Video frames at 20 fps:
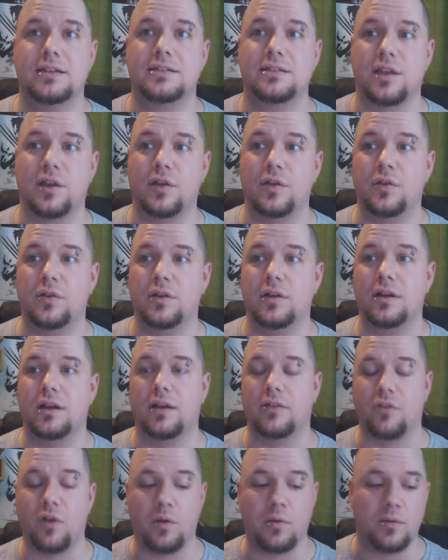so
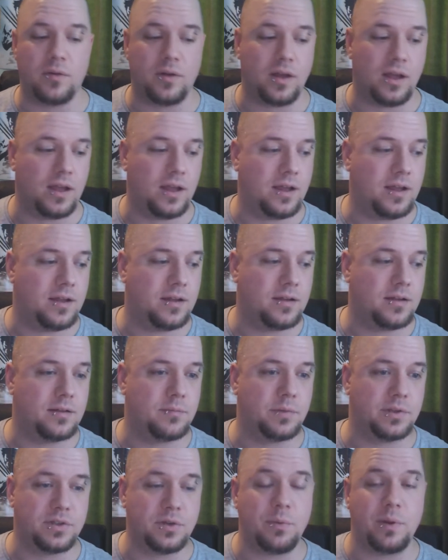I've got
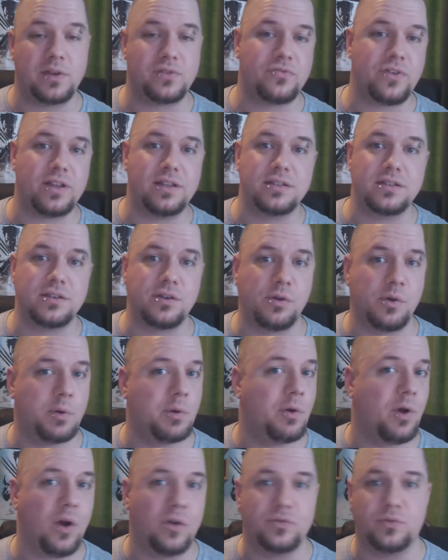my two best friends who
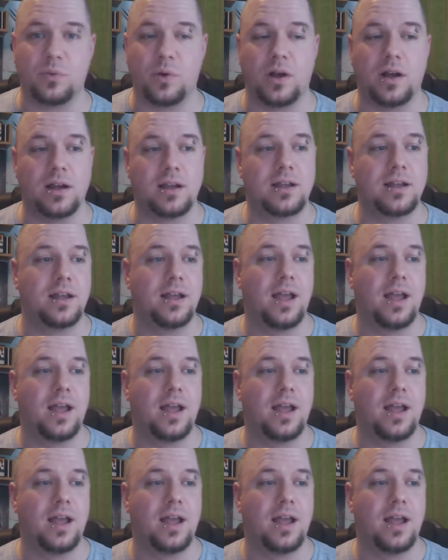are off of work,